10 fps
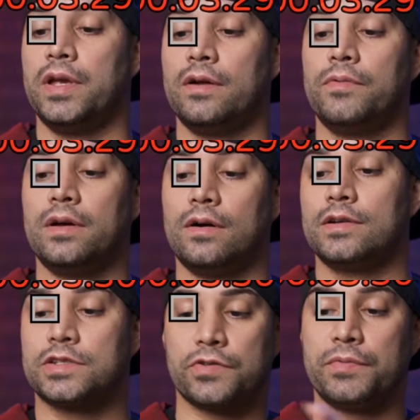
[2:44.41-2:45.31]
here we
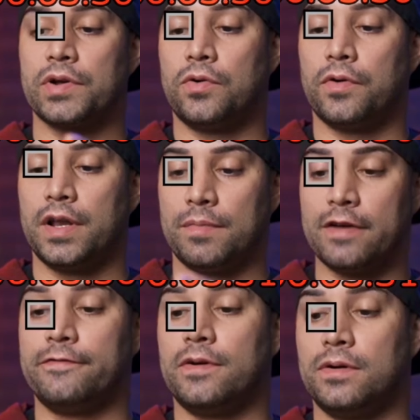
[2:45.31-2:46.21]
are screen recording
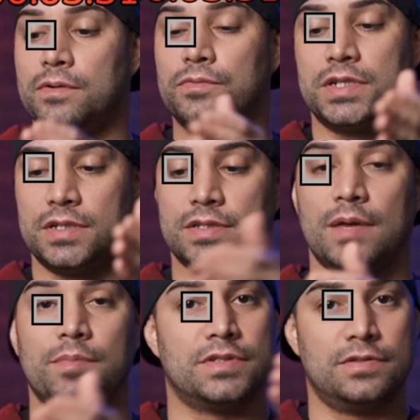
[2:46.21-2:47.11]
my phone, which is
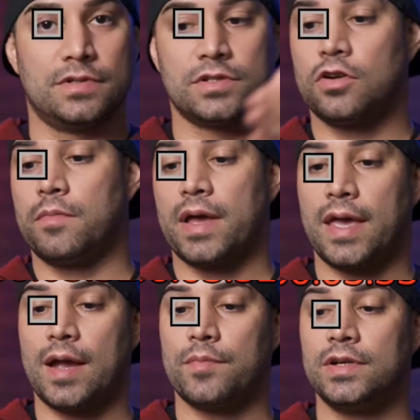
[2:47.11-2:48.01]
able to control my
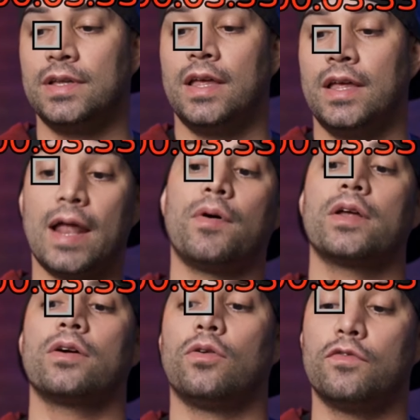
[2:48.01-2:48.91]
camera, and I
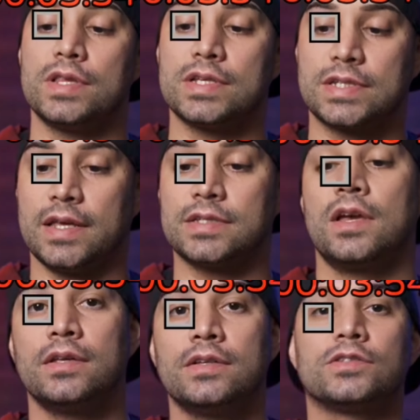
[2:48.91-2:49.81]
wanna go over the settings.
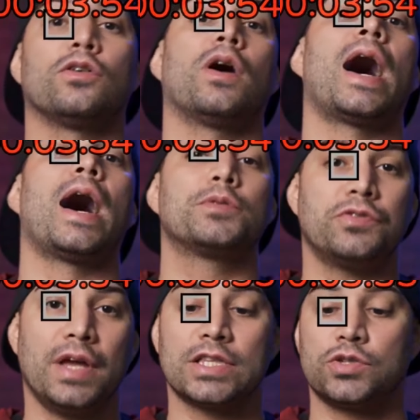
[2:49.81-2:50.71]
So I'm
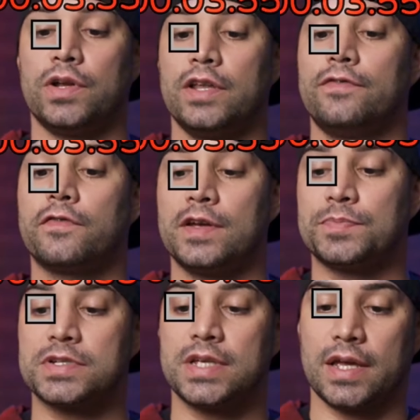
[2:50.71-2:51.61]
shooting at 24 frames
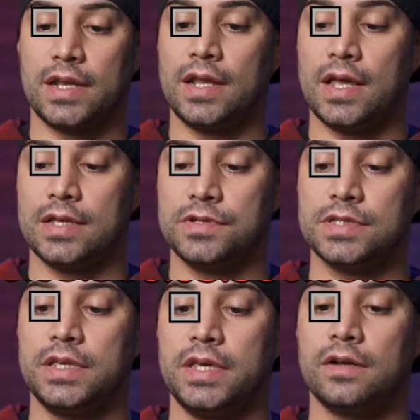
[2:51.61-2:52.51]
per second, as you can
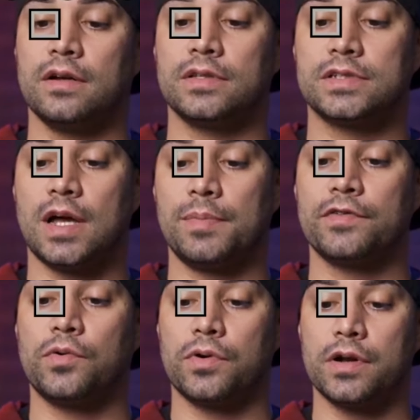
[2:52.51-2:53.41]
see here on the top
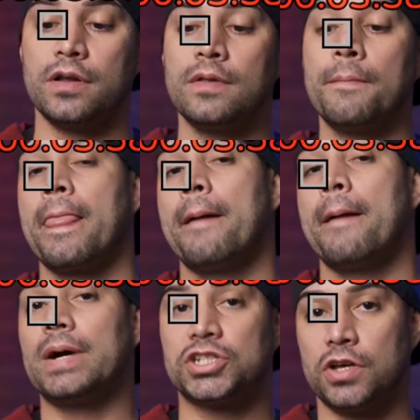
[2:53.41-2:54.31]
left corner.
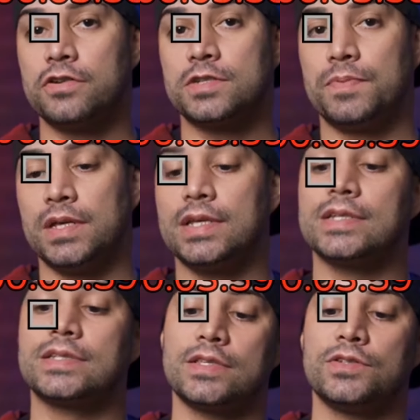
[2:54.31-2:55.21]
My shutter speed
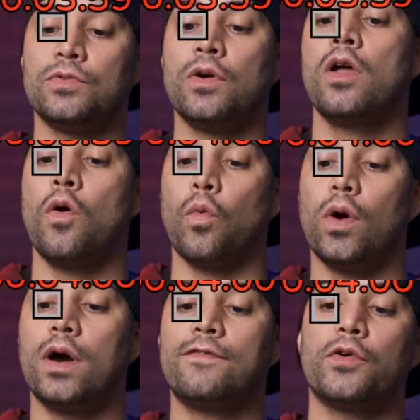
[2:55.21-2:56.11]
is set to
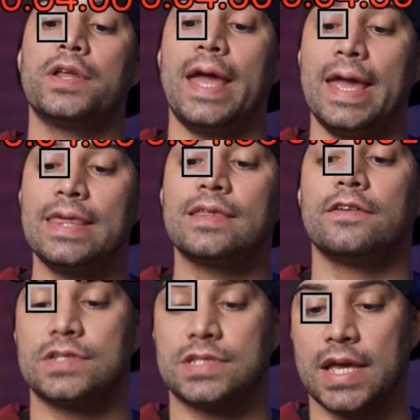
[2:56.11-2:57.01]
1 48th
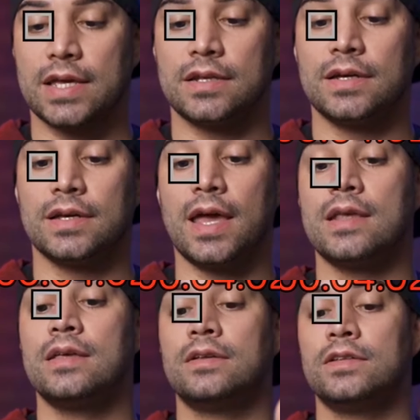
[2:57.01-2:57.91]
of a second,
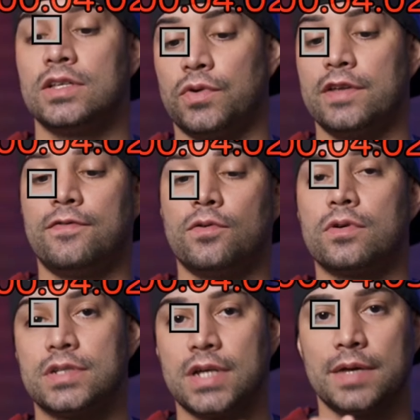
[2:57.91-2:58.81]
again, the
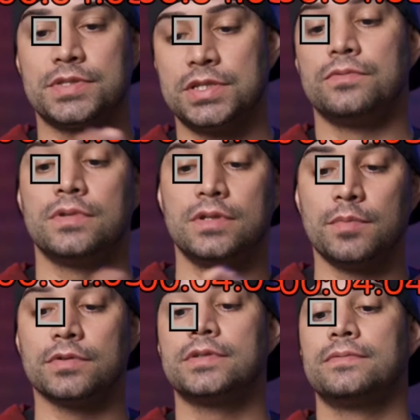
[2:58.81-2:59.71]
24 times two,
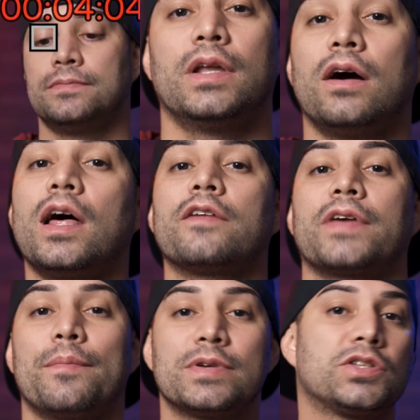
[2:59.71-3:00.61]
doubled. Now, a lot of
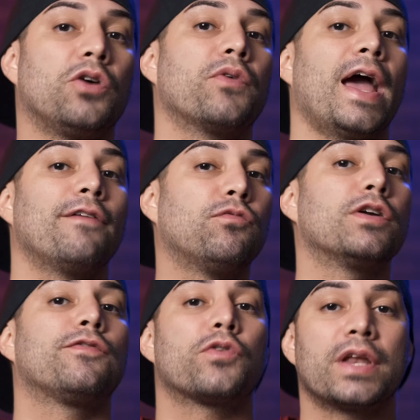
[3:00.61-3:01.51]
cameras don't have
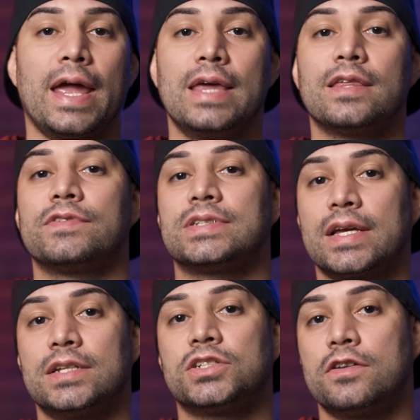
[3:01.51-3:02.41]
148th of a
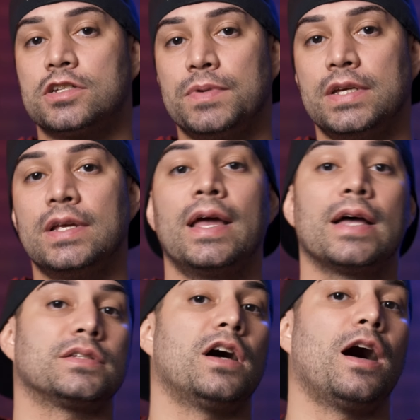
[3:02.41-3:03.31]
second shutter speed
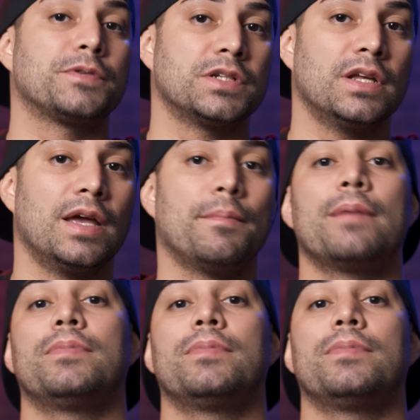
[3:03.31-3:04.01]
as an option. It might